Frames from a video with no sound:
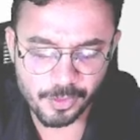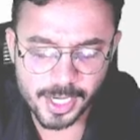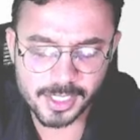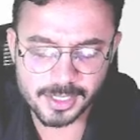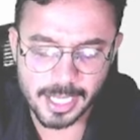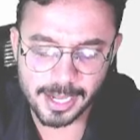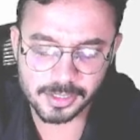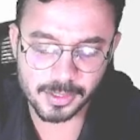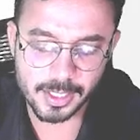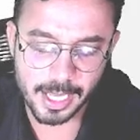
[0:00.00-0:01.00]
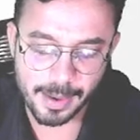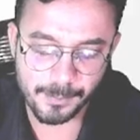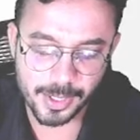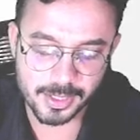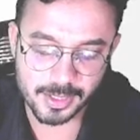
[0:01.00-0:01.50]
is actually
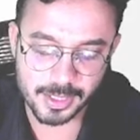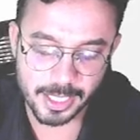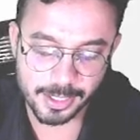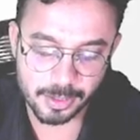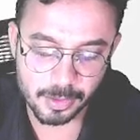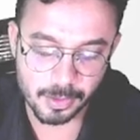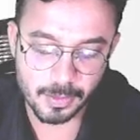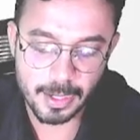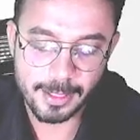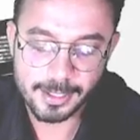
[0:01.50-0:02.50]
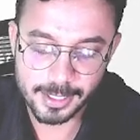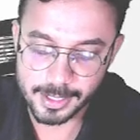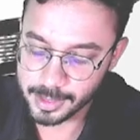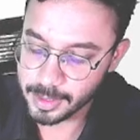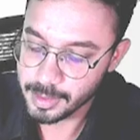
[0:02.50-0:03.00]
happens is like, no,
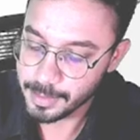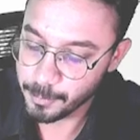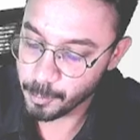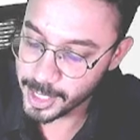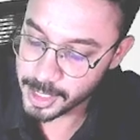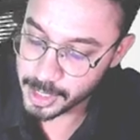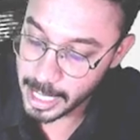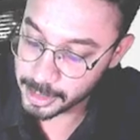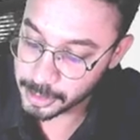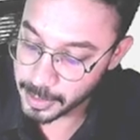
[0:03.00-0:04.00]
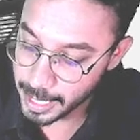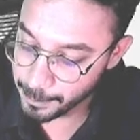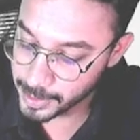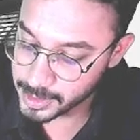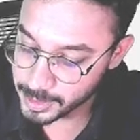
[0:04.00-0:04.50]
here what actually
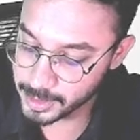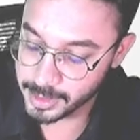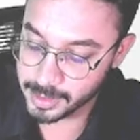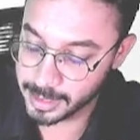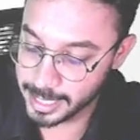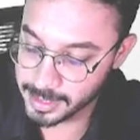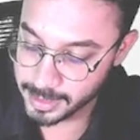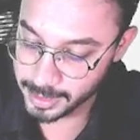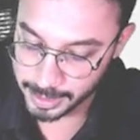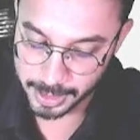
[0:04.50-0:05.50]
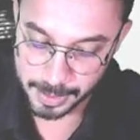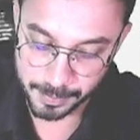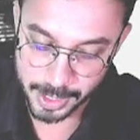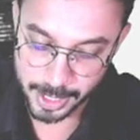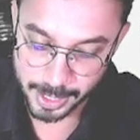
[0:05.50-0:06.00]
happens in this transient
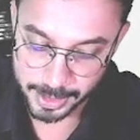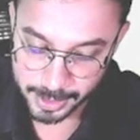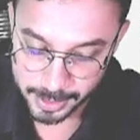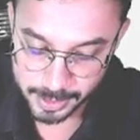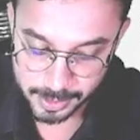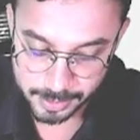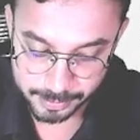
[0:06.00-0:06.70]
tachypnea is,